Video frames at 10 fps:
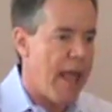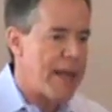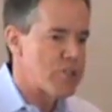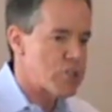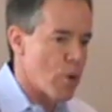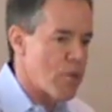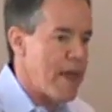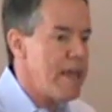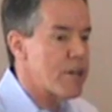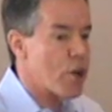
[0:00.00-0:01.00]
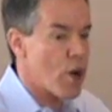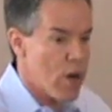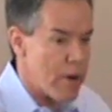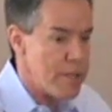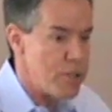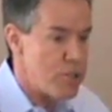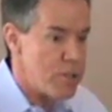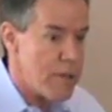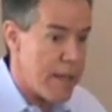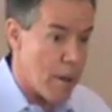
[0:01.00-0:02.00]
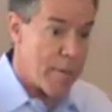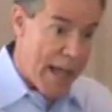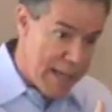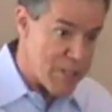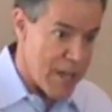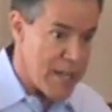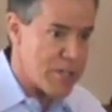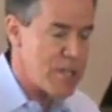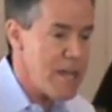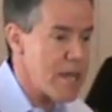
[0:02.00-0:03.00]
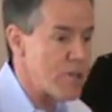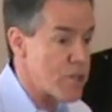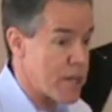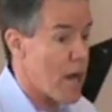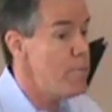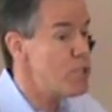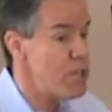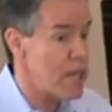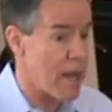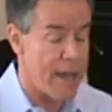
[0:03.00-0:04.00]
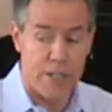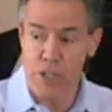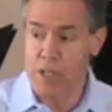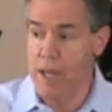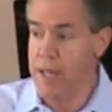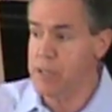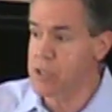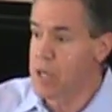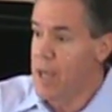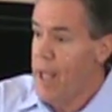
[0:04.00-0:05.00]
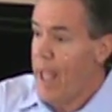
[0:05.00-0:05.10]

And so they encourage him, now he's 18, to come to the United States